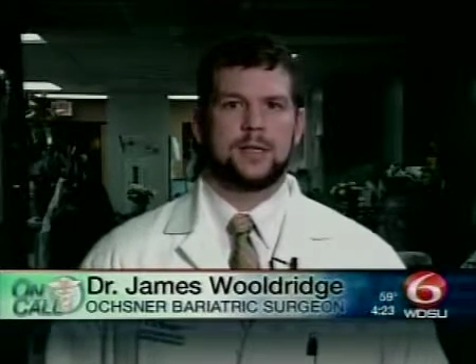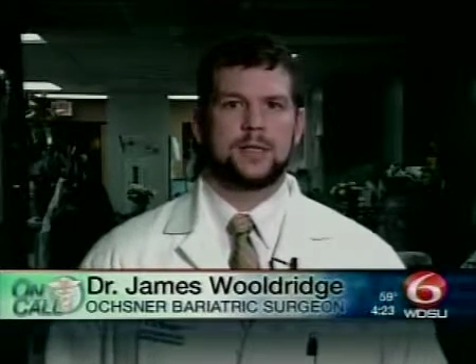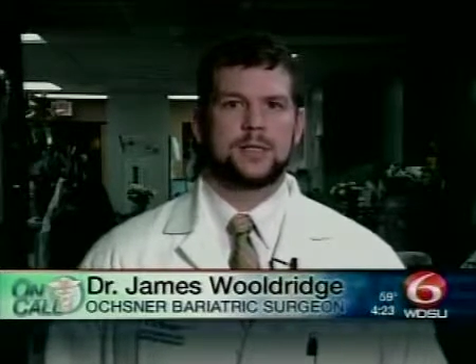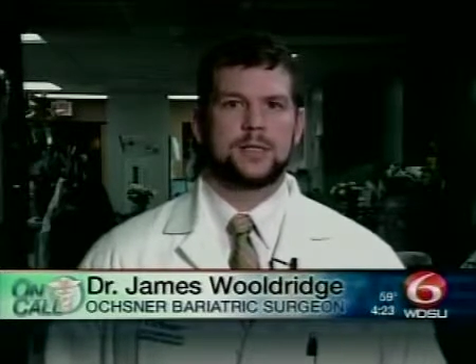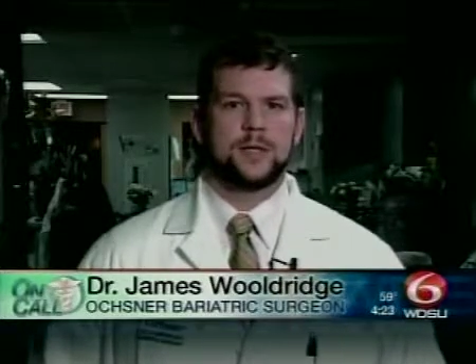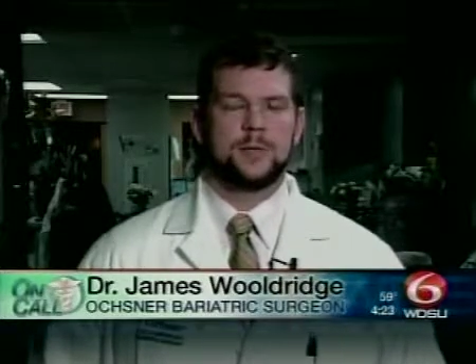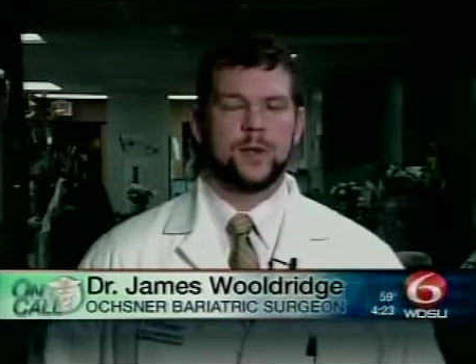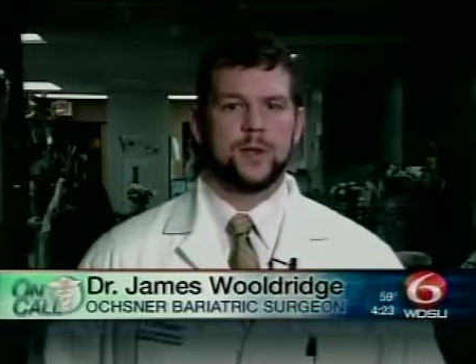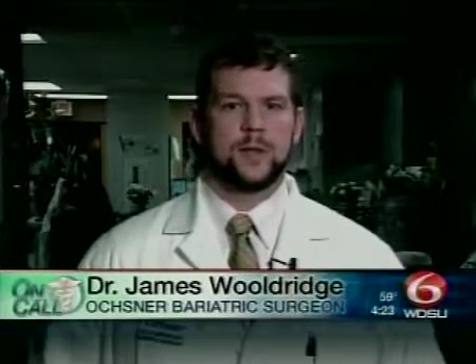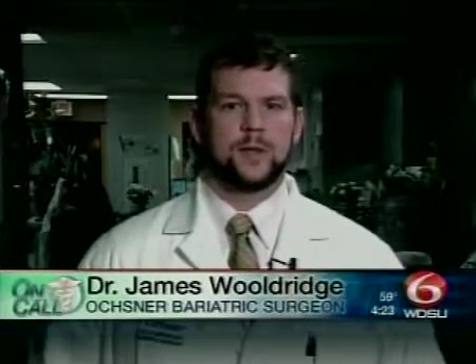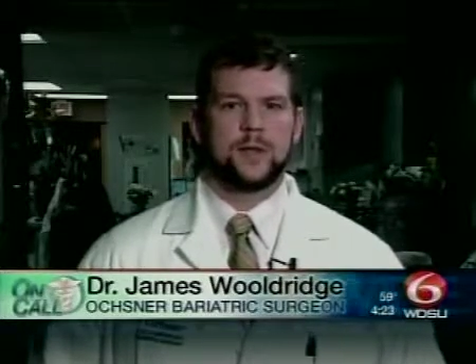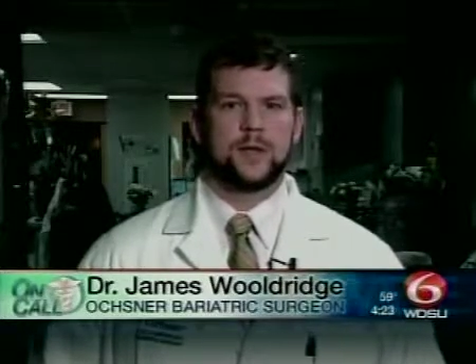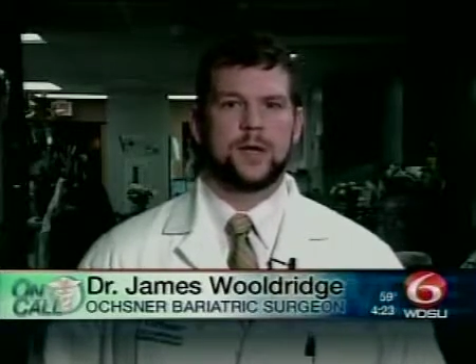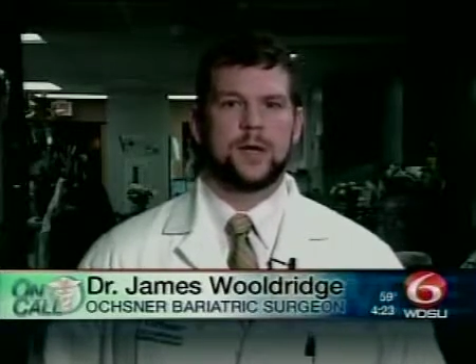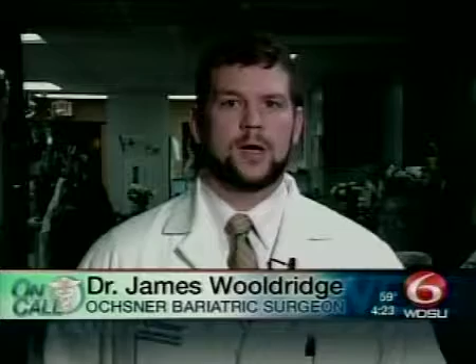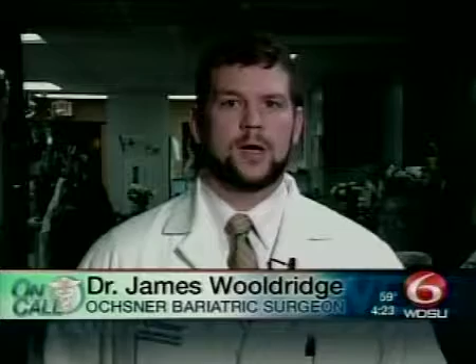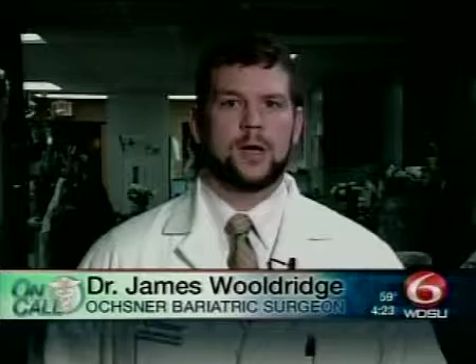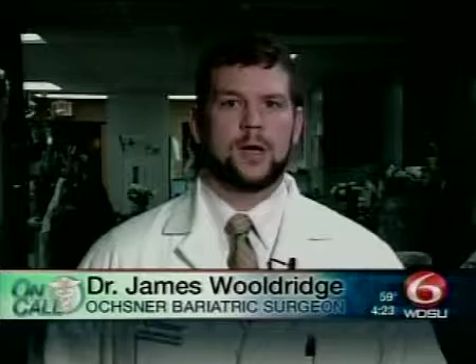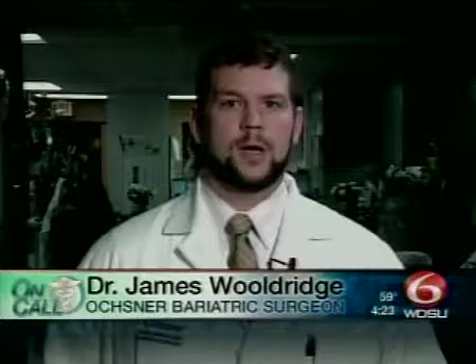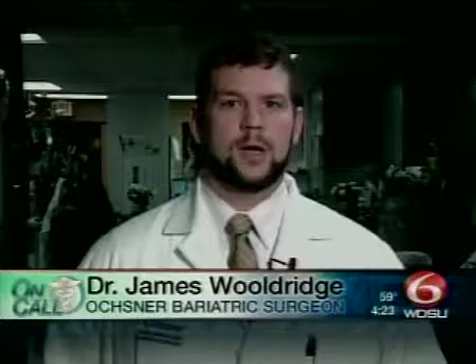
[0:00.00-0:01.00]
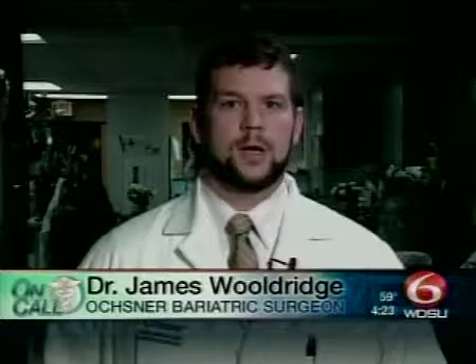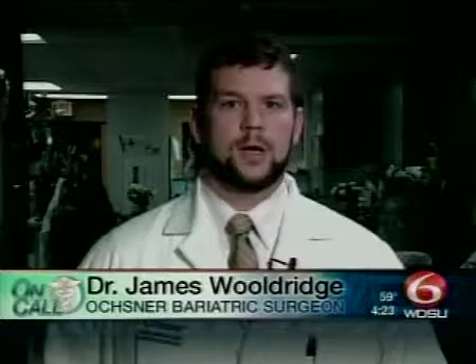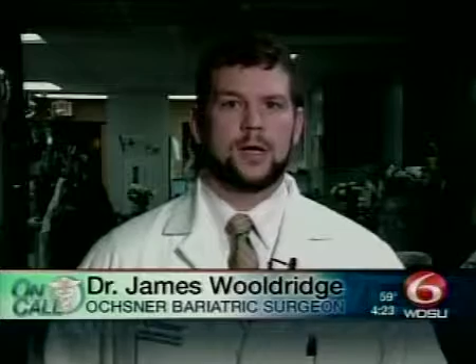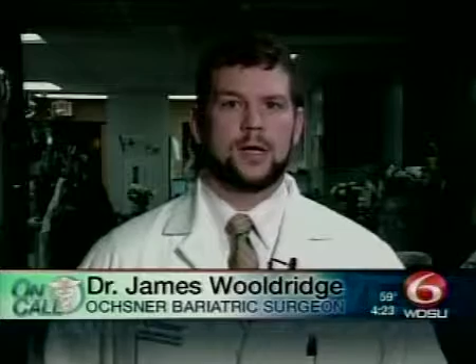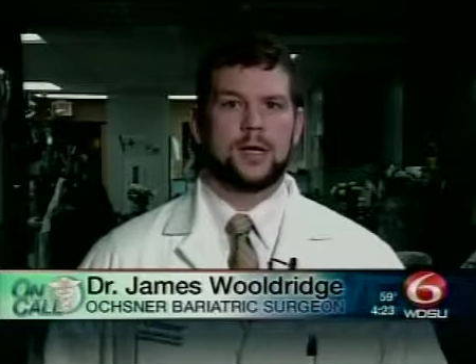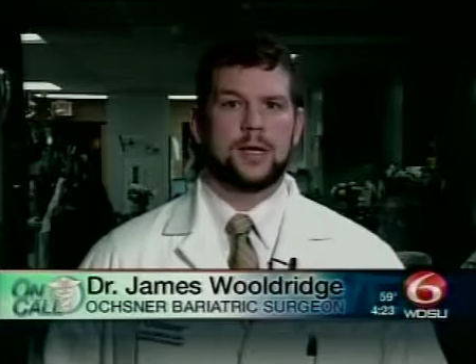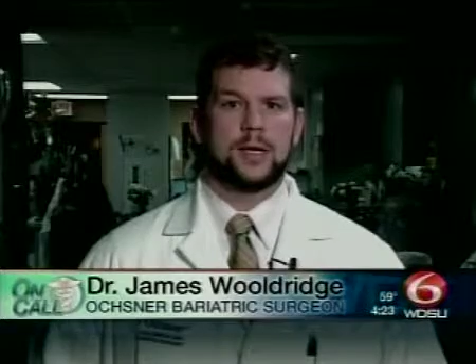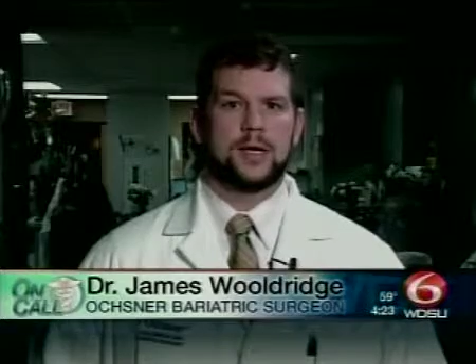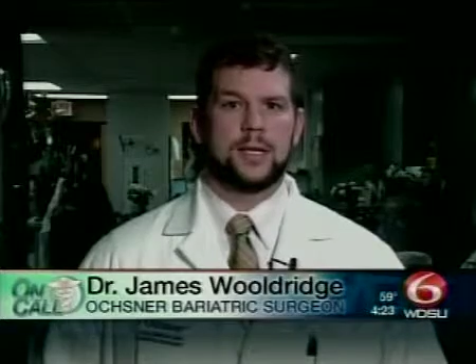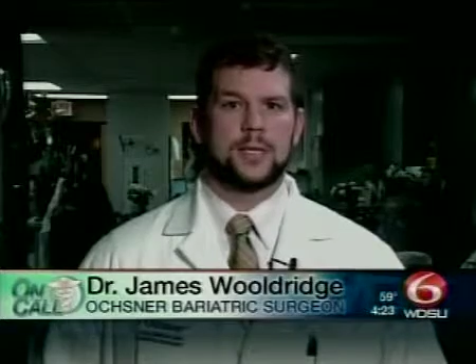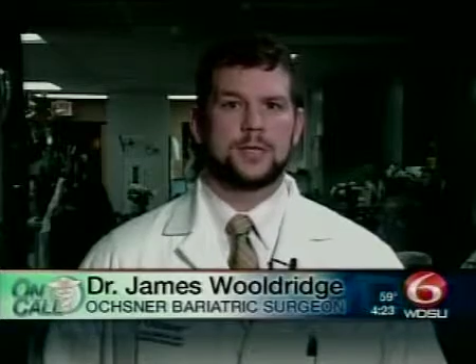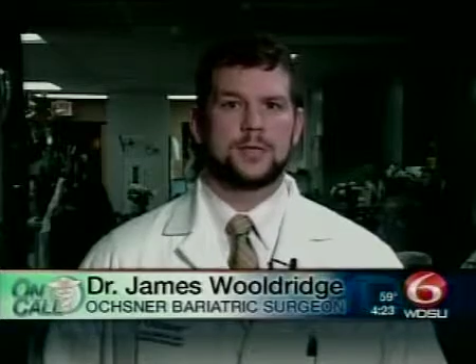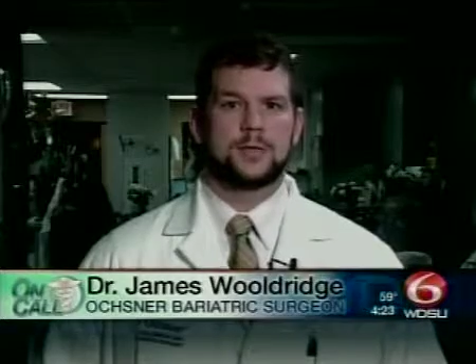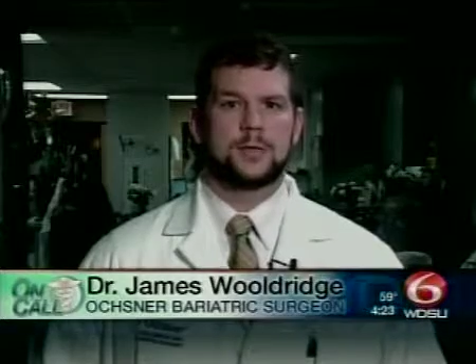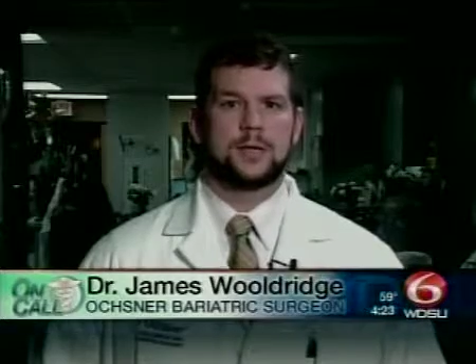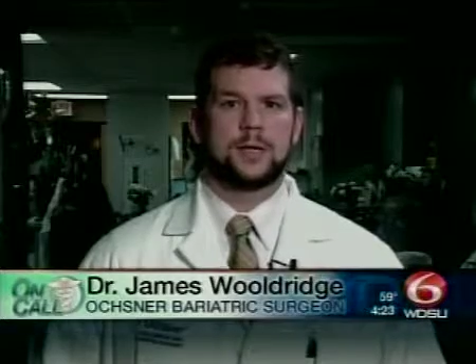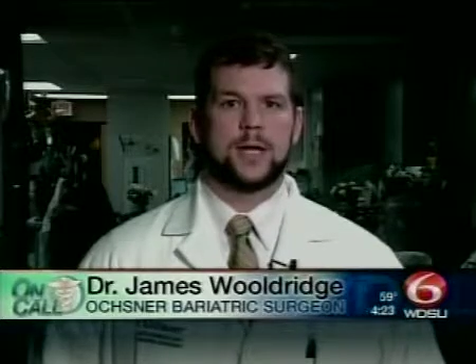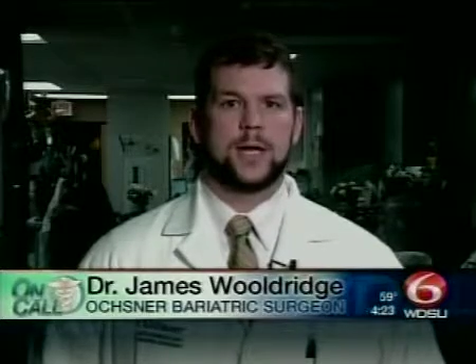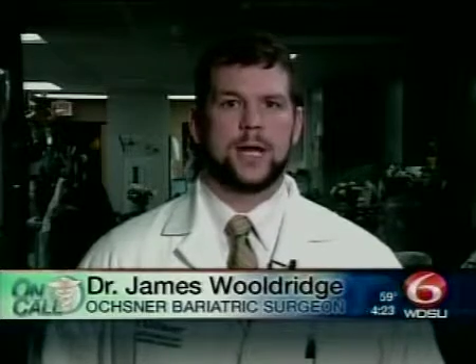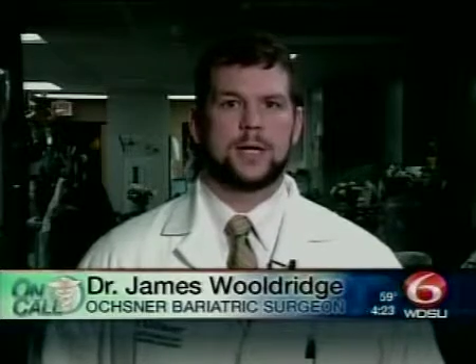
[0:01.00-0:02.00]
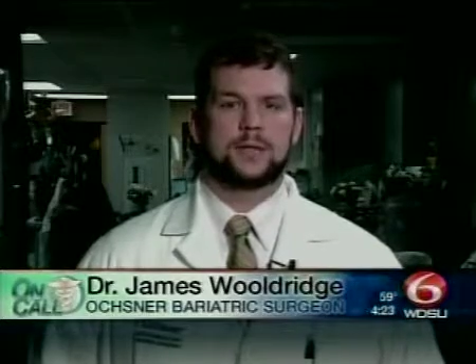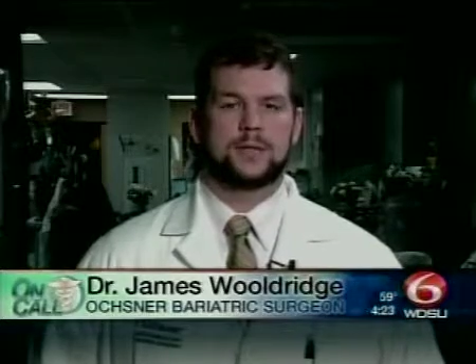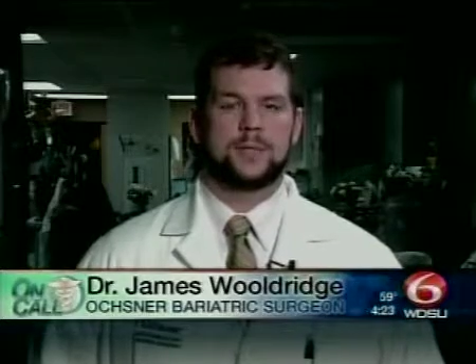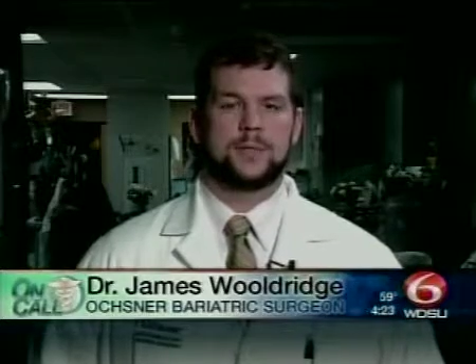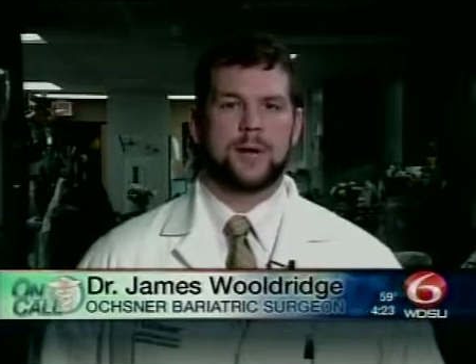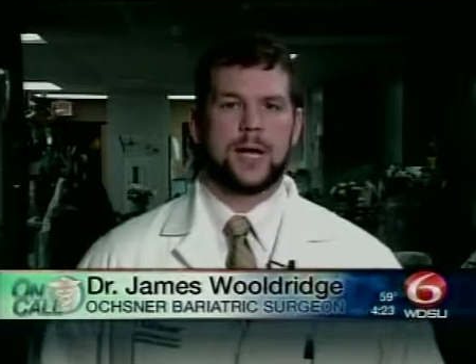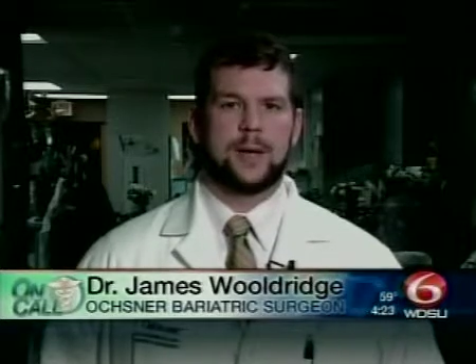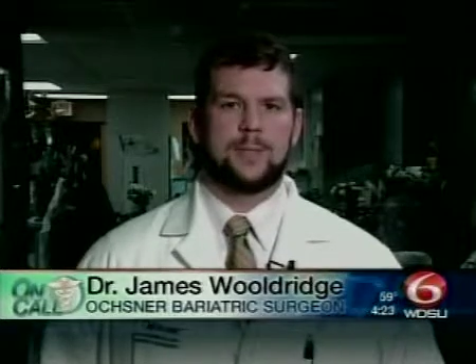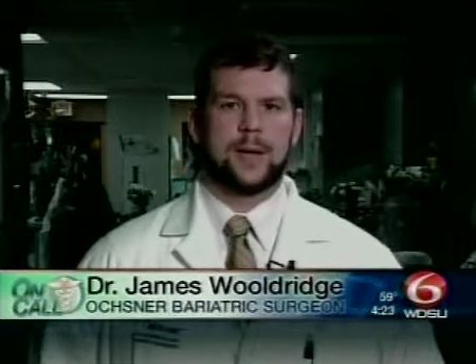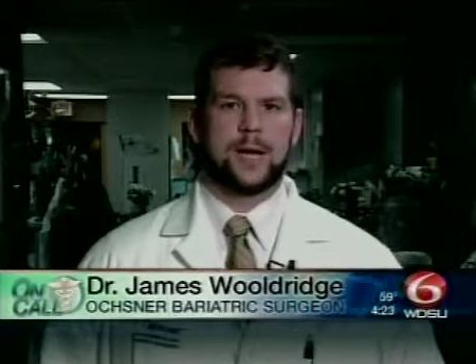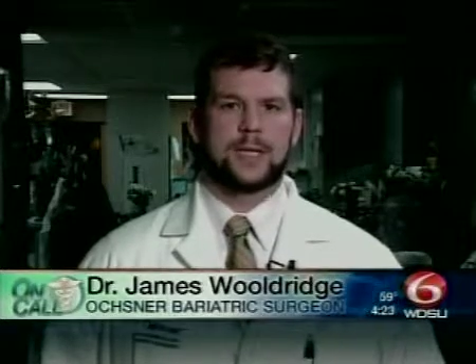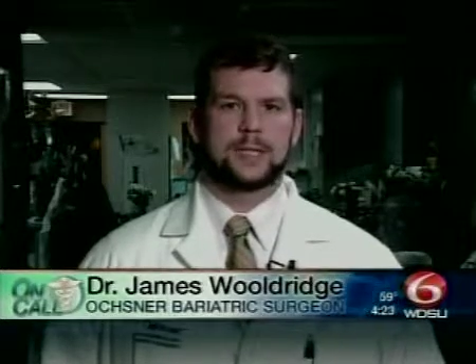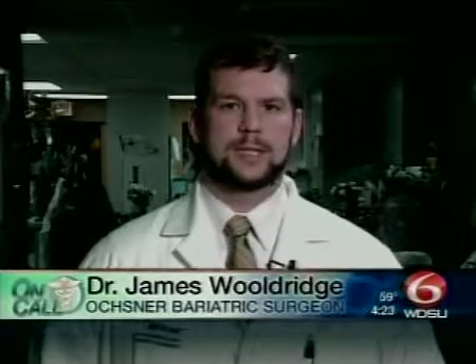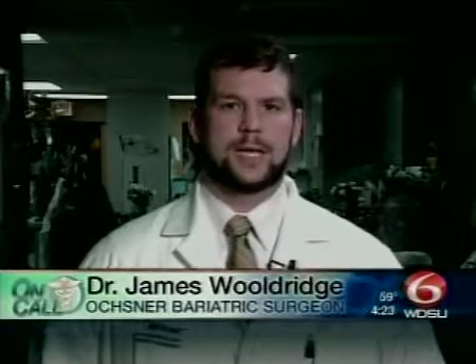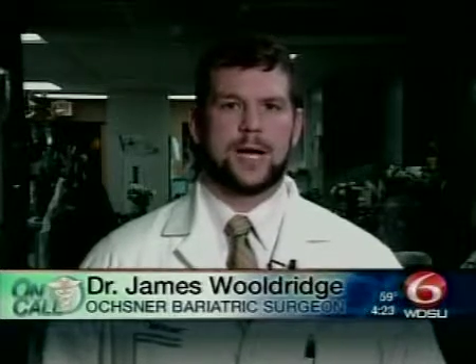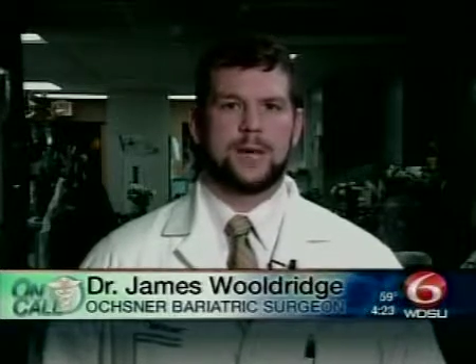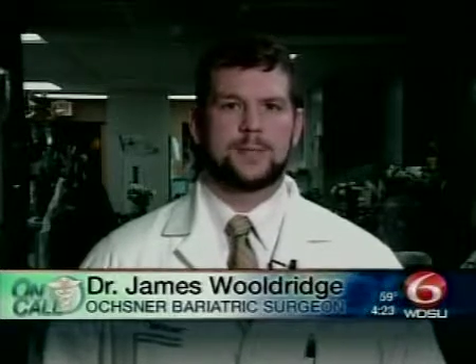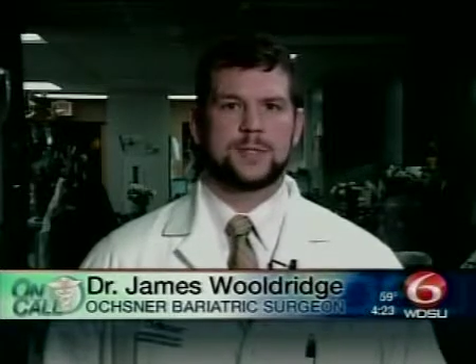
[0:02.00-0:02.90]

These are both, in addition to the gastric bypass,